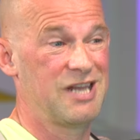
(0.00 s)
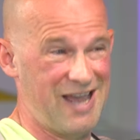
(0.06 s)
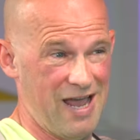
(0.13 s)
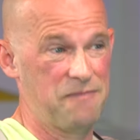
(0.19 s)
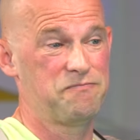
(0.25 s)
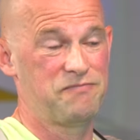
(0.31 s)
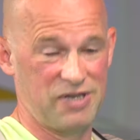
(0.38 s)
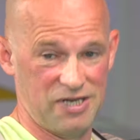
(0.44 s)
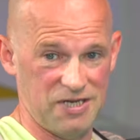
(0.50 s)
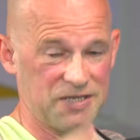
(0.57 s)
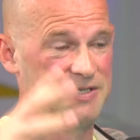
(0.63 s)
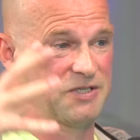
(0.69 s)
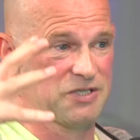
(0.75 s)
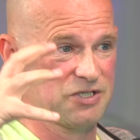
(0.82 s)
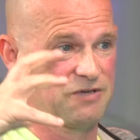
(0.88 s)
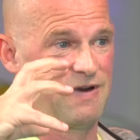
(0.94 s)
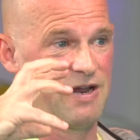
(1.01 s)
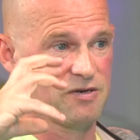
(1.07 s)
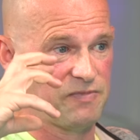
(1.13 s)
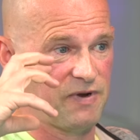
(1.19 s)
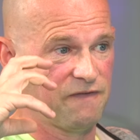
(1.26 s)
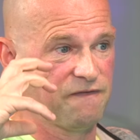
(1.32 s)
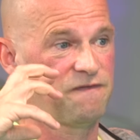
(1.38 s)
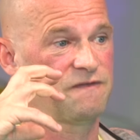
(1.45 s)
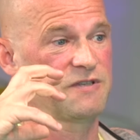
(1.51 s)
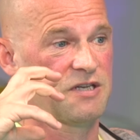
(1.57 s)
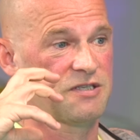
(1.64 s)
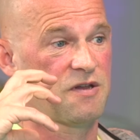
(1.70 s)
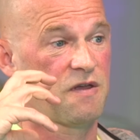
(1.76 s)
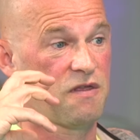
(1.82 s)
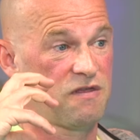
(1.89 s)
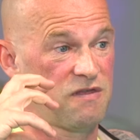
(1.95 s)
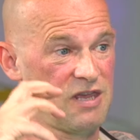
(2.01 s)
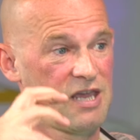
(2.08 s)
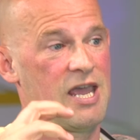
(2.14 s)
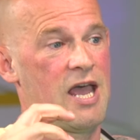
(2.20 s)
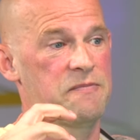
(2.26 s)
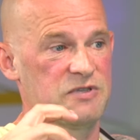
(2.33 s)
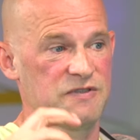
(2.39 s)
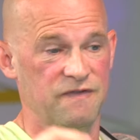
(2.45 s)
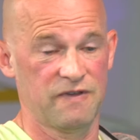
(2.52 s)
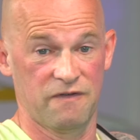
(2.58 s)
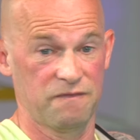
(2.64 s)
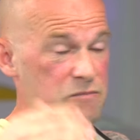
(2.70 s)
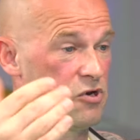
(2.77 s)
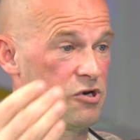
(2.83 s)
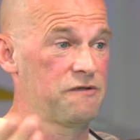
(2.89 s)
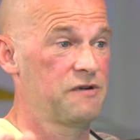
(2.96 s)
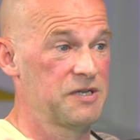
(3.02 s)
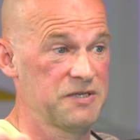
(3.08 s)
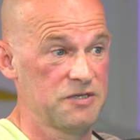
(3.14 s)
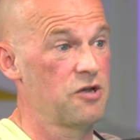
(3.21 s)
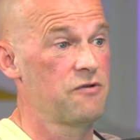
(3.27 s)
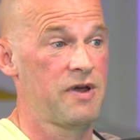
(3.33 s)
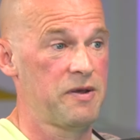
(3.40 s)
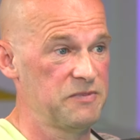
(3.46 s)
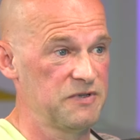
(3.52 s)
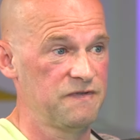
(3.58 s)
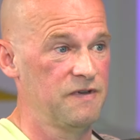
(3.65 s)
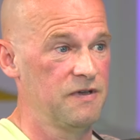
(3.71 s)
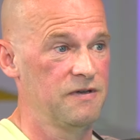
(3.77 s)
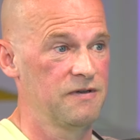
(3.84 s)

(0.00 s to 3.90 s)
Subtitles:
Yeah, because it's surrounded by such a thick atmosphere. Mercury has no atmosphere.